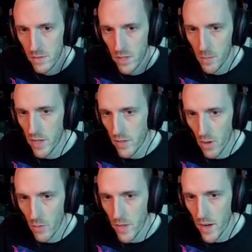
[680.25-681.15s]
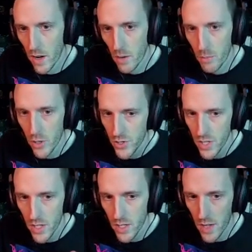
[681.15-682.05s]
commit code there, push
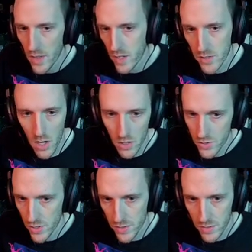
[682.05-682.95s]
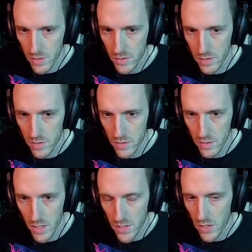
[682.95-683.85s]
it, and then it's all just
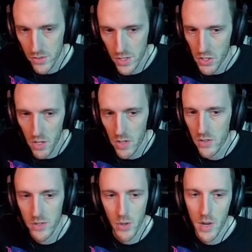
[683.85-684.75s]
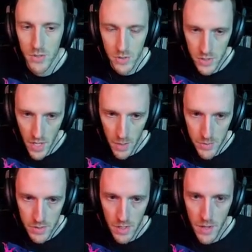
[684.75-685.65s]
it's all just integrated. There's no extra
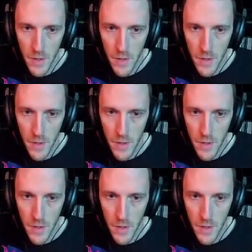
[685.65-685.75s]
steps.